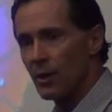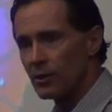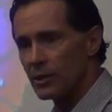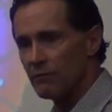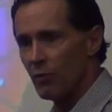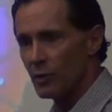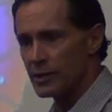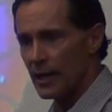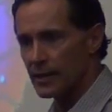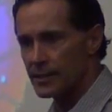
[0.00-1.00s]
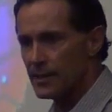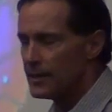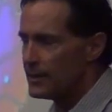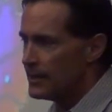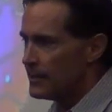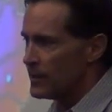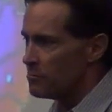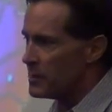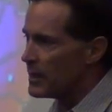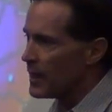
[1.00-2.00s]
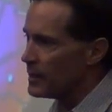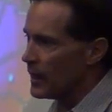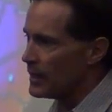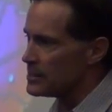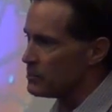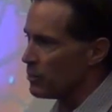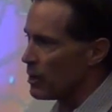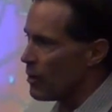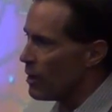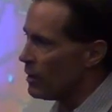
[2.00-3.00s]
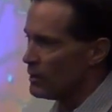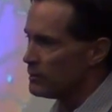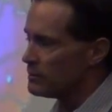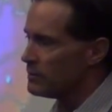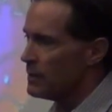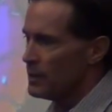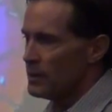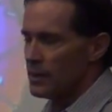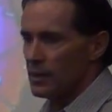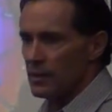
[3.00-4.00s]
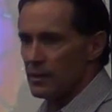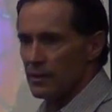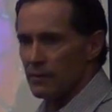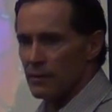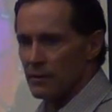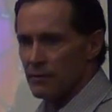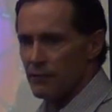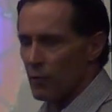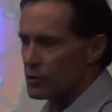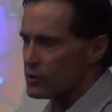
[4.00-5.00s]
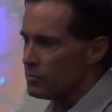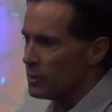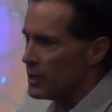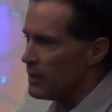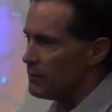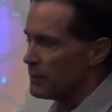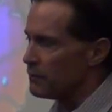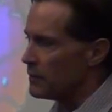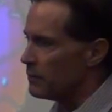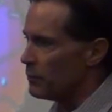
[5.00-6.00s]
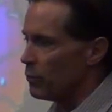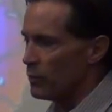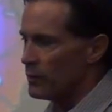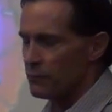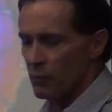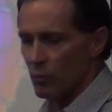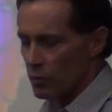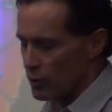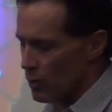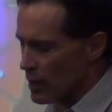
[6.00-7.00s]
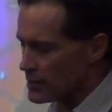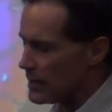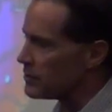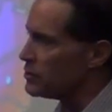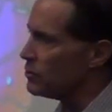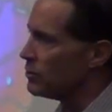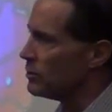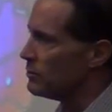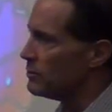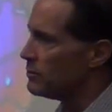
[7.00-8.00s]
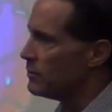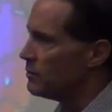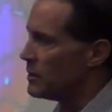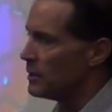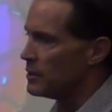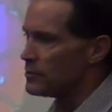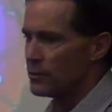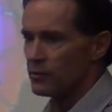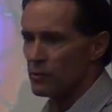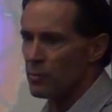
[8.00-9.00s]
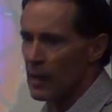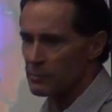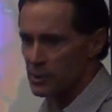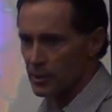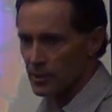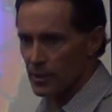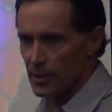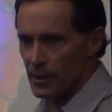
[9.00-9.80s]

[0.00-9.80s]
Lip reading: Arctic vortex. The big headlines that we're all forced to believe that if you walked out the door, you would immediately turn into a popsicle.